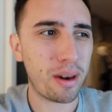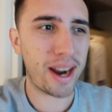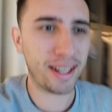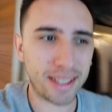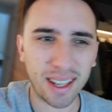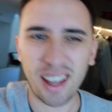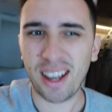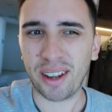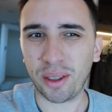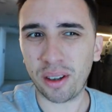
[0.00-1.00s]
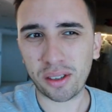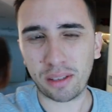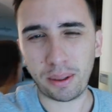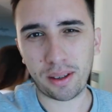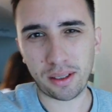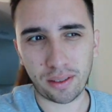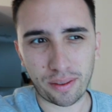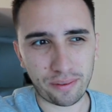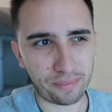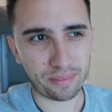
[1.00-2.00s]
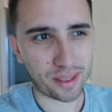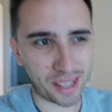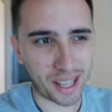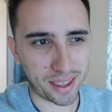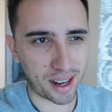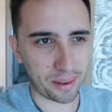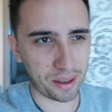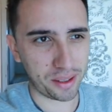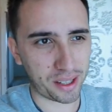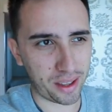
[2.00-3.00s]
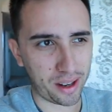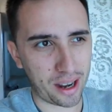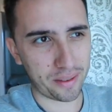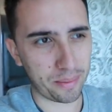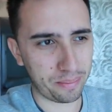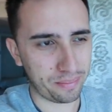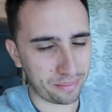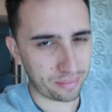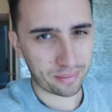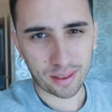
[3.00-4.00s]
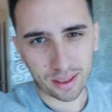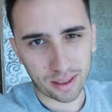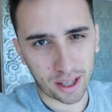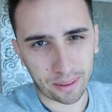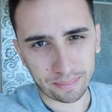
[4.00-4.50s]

brands, not just because of the sake that I can say that I have a, you know.